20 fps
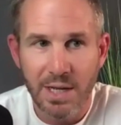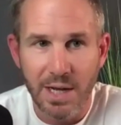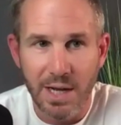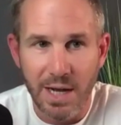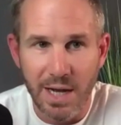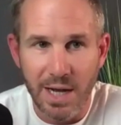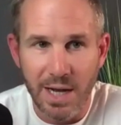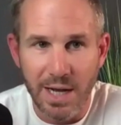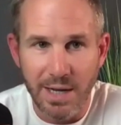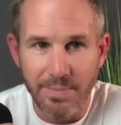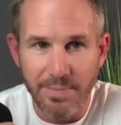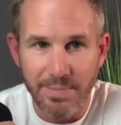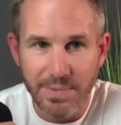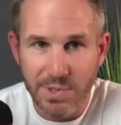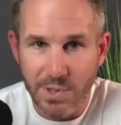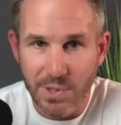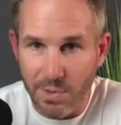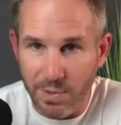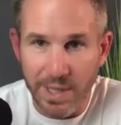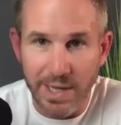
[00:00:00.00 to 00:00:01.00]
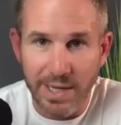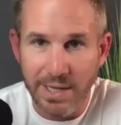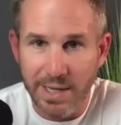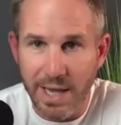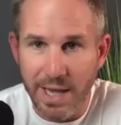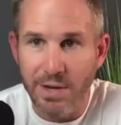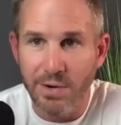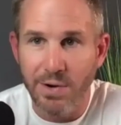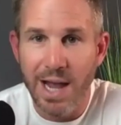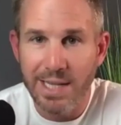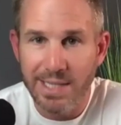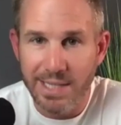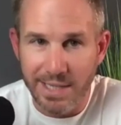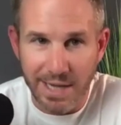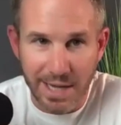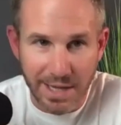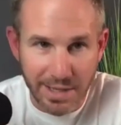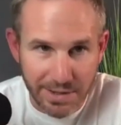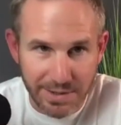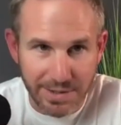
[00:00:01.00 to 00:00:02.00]
um so like get your act
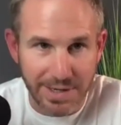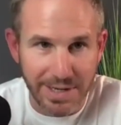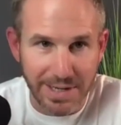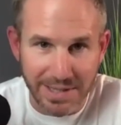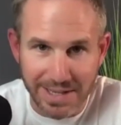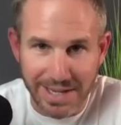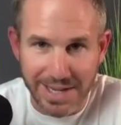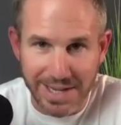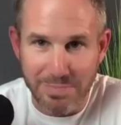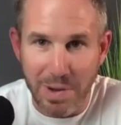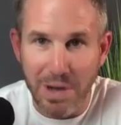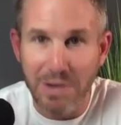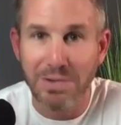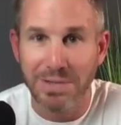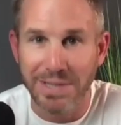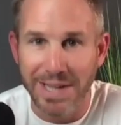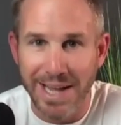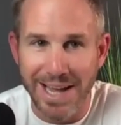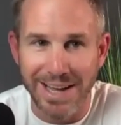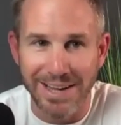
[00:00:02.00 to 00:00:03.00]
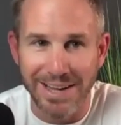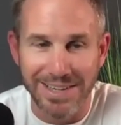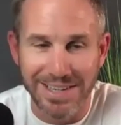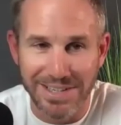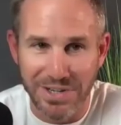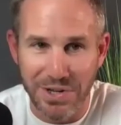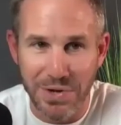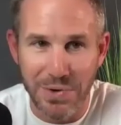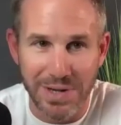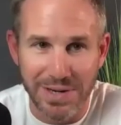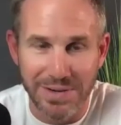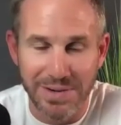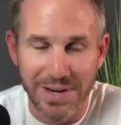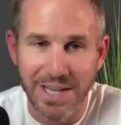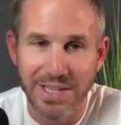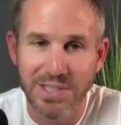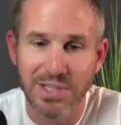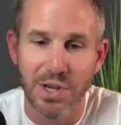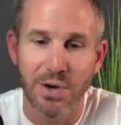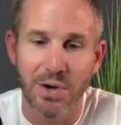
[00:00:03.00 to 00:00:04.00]
together and like buckle down and do it
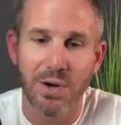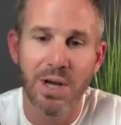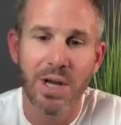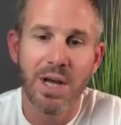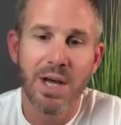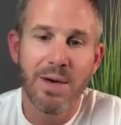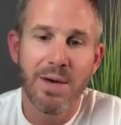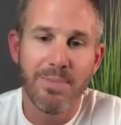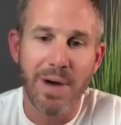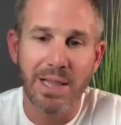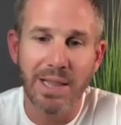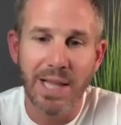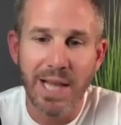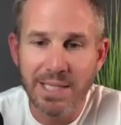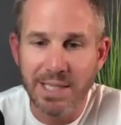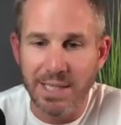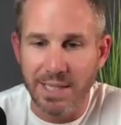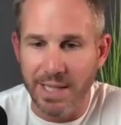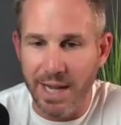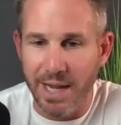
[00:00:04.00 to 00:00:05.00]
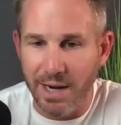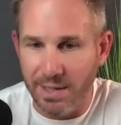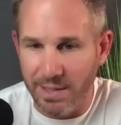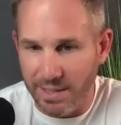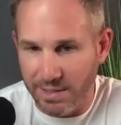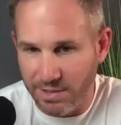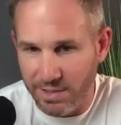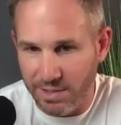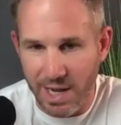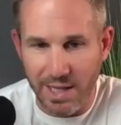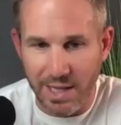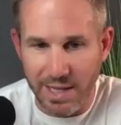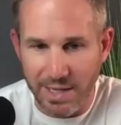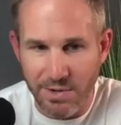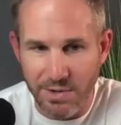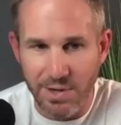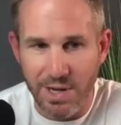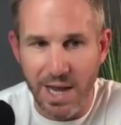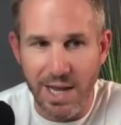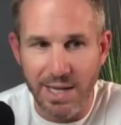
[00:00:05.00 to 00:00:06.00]
right so my lesson there and then john like
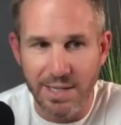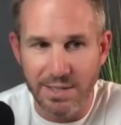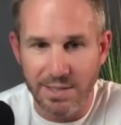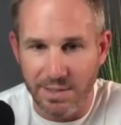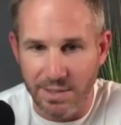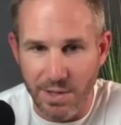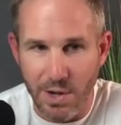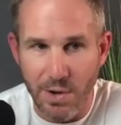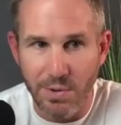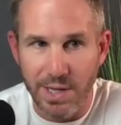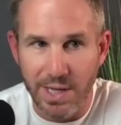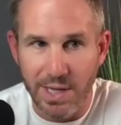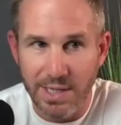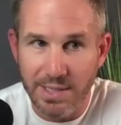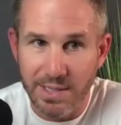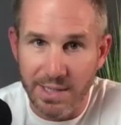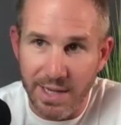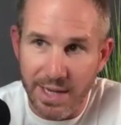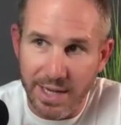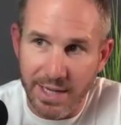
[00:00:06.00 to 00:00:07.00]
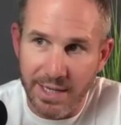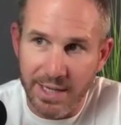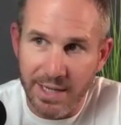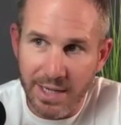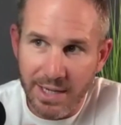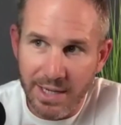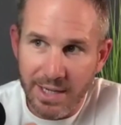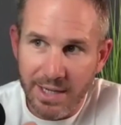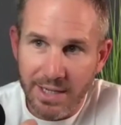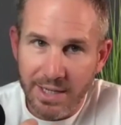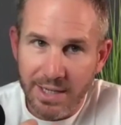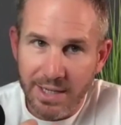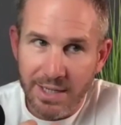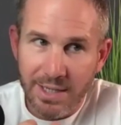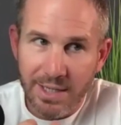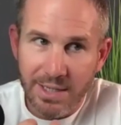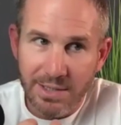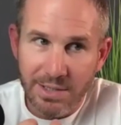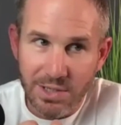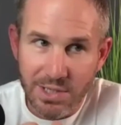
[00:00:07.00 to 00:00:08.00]
you guys know this like
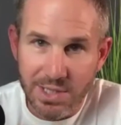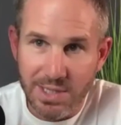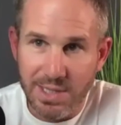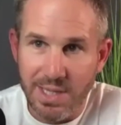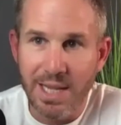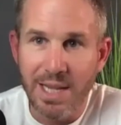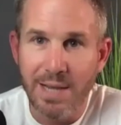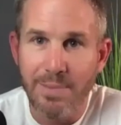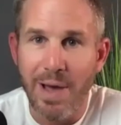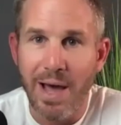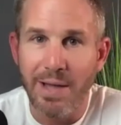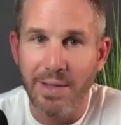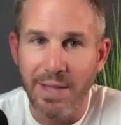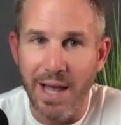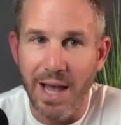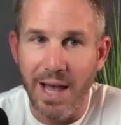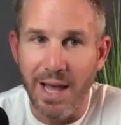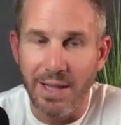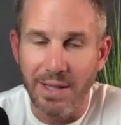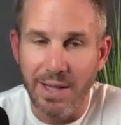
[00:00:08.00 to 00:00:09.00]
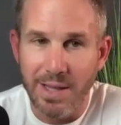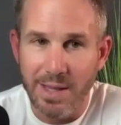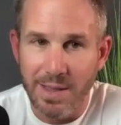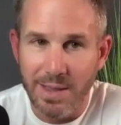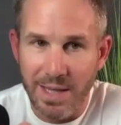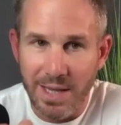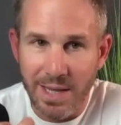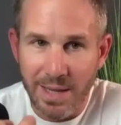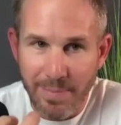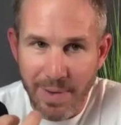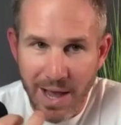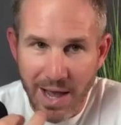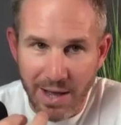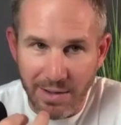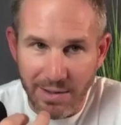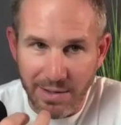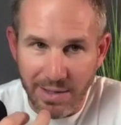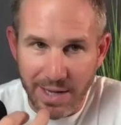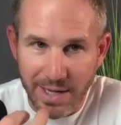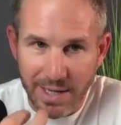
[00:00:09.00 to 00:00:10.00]
just think about that. Like, think
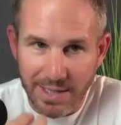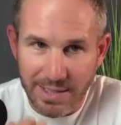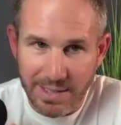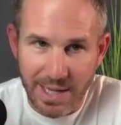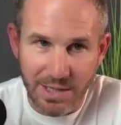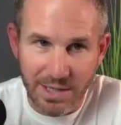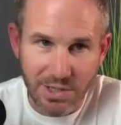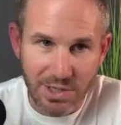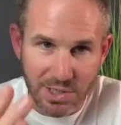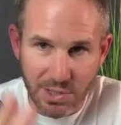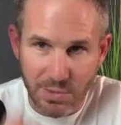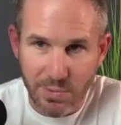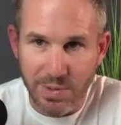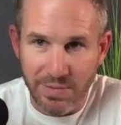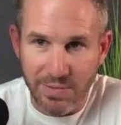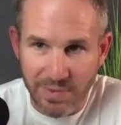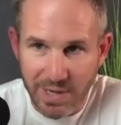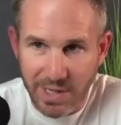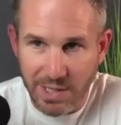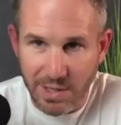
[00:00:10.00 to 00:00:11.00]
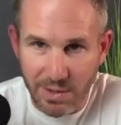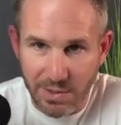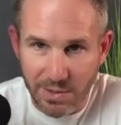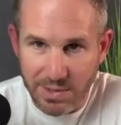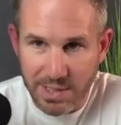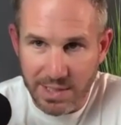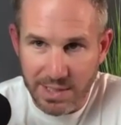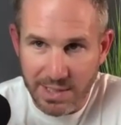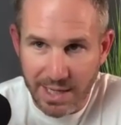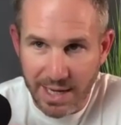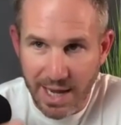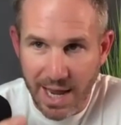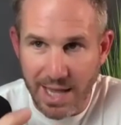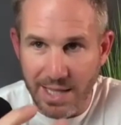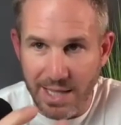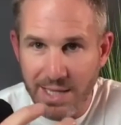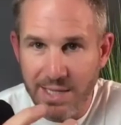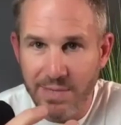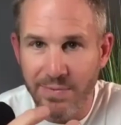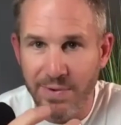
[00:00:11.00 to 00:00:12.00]
about like it's not just doing videos. It's like, hey,
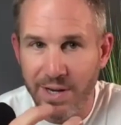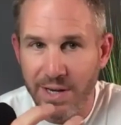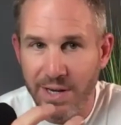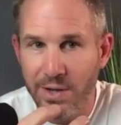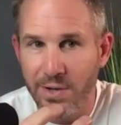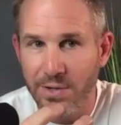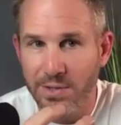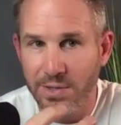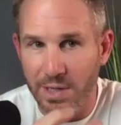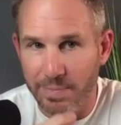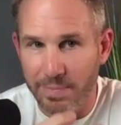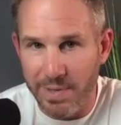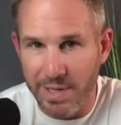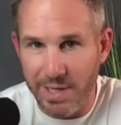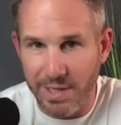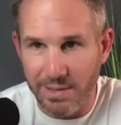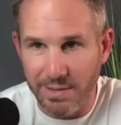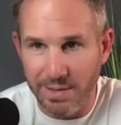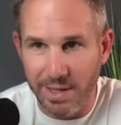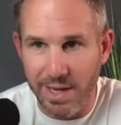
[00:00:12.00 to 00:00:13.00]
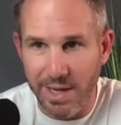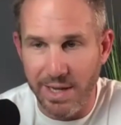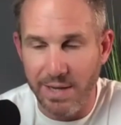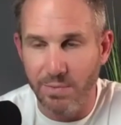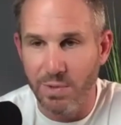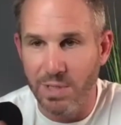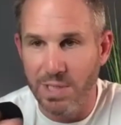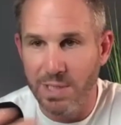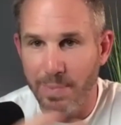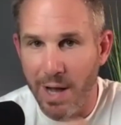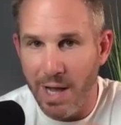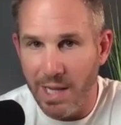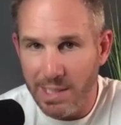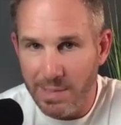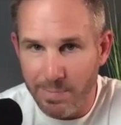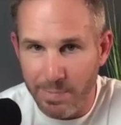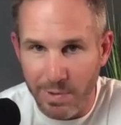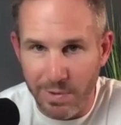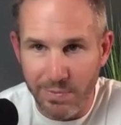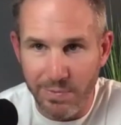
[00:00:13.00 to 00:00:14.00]
these videos are going to be like
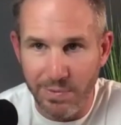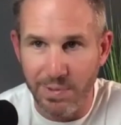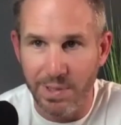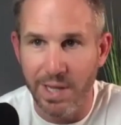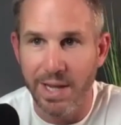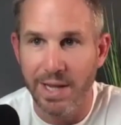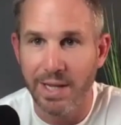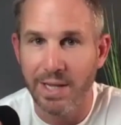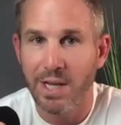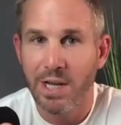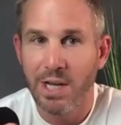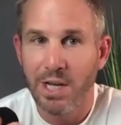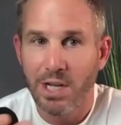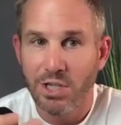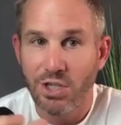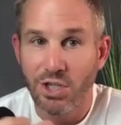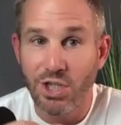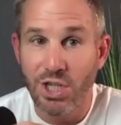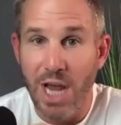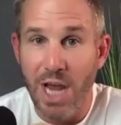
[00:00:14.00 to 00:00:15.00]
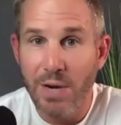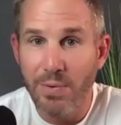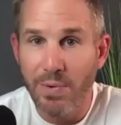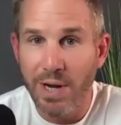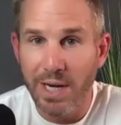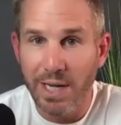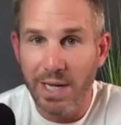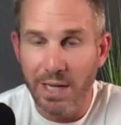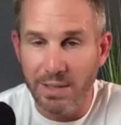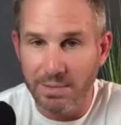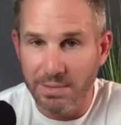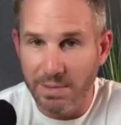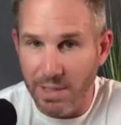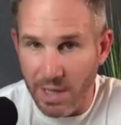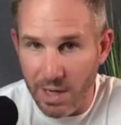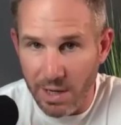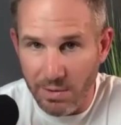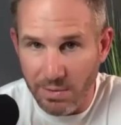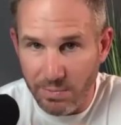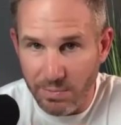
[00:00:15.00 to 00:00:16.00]
responsible for like generating, uh, you
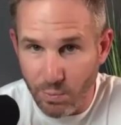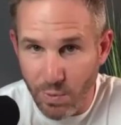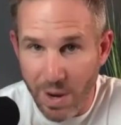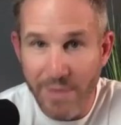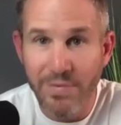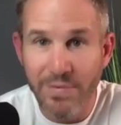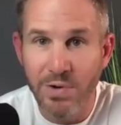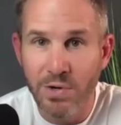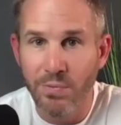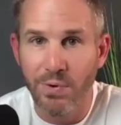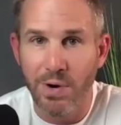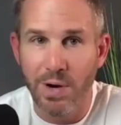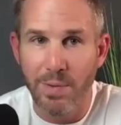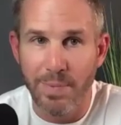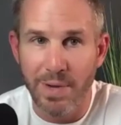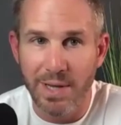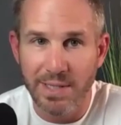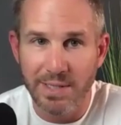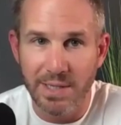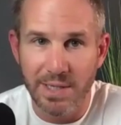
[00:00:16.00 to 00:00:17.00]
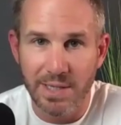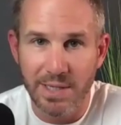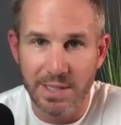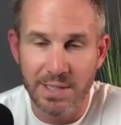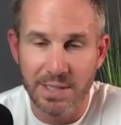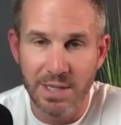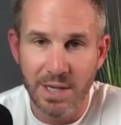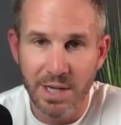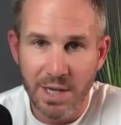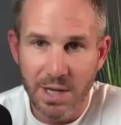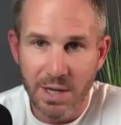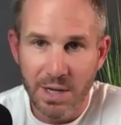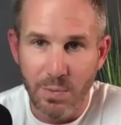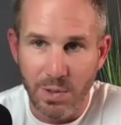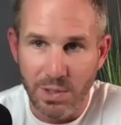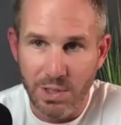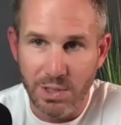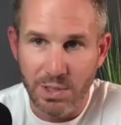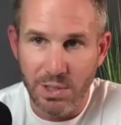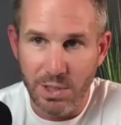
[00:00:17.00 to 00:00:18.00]
know, revenue for our business,
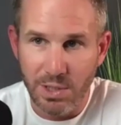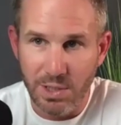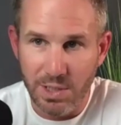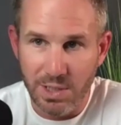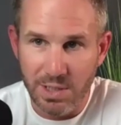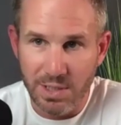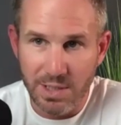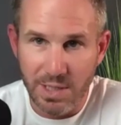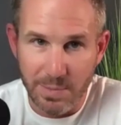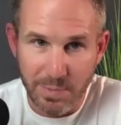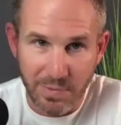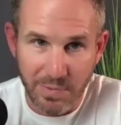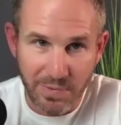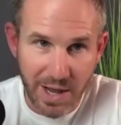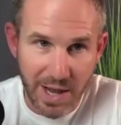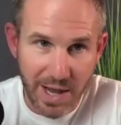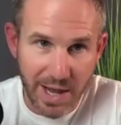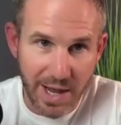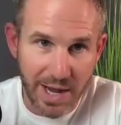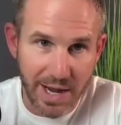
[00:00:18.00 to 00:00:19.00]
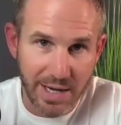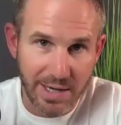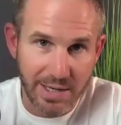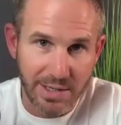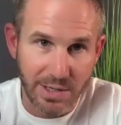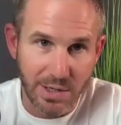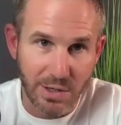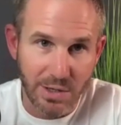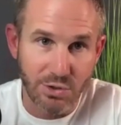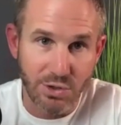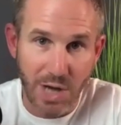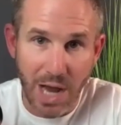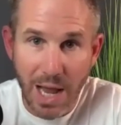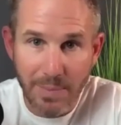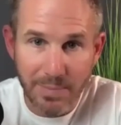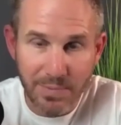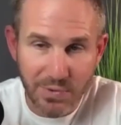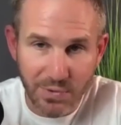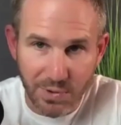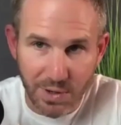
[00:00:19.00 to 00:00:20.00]
which in turn is going to provide, you know,
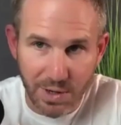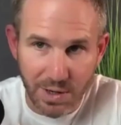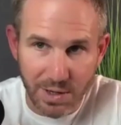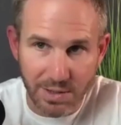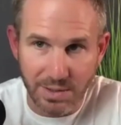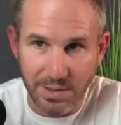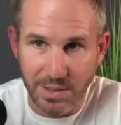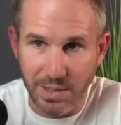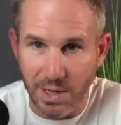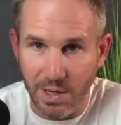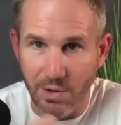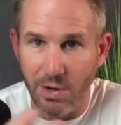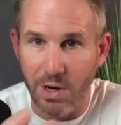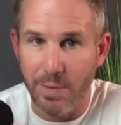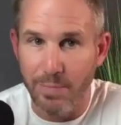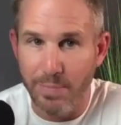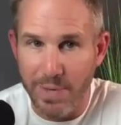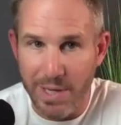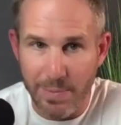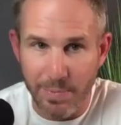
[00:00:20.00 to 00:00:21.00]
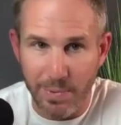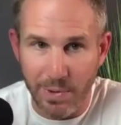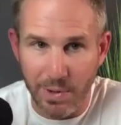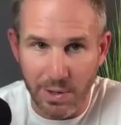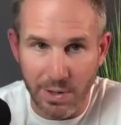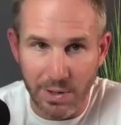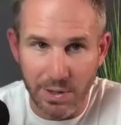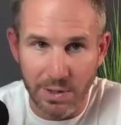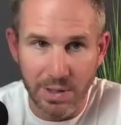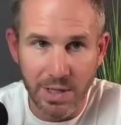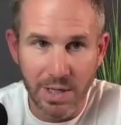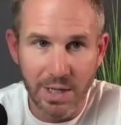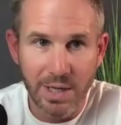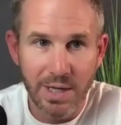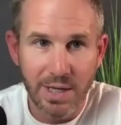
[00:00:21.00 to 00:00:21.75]
jobs for our, you know, our people.